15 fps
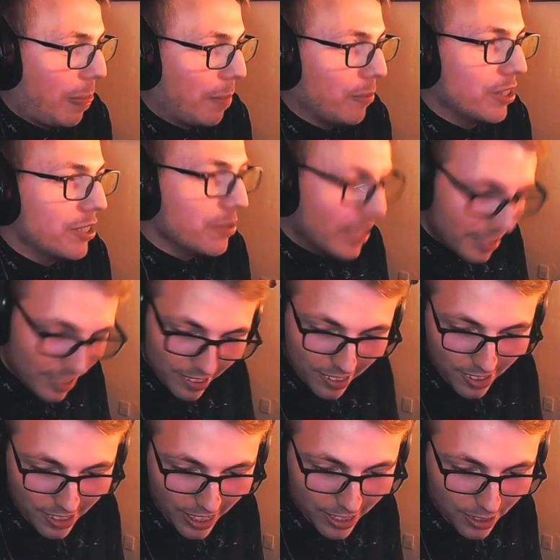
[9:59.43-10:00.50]
when you enter the
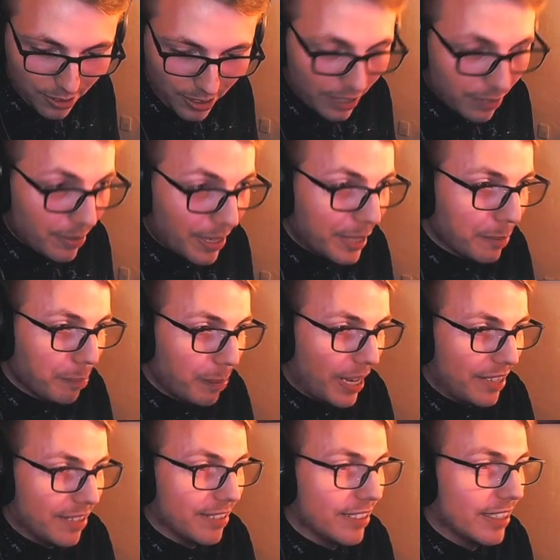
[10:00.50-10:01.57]
stage, you get a random
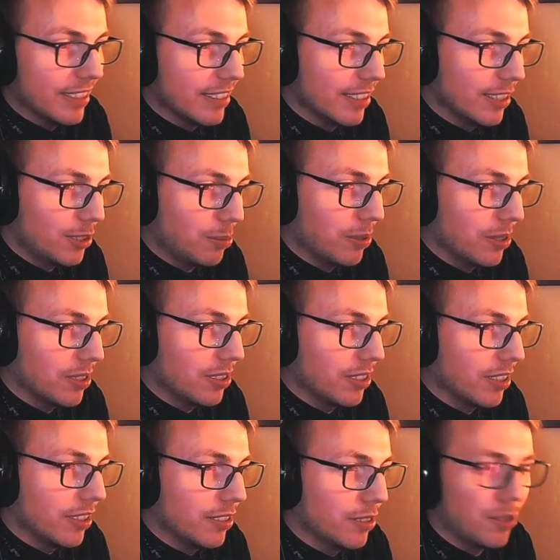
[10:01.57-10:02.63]
pattern, and this was
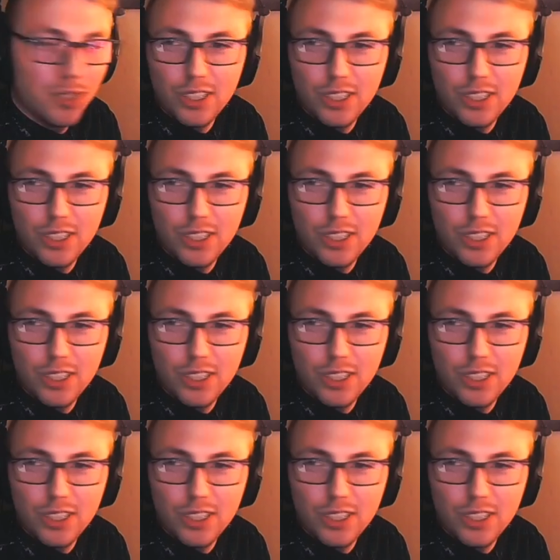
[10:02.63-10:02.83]
you could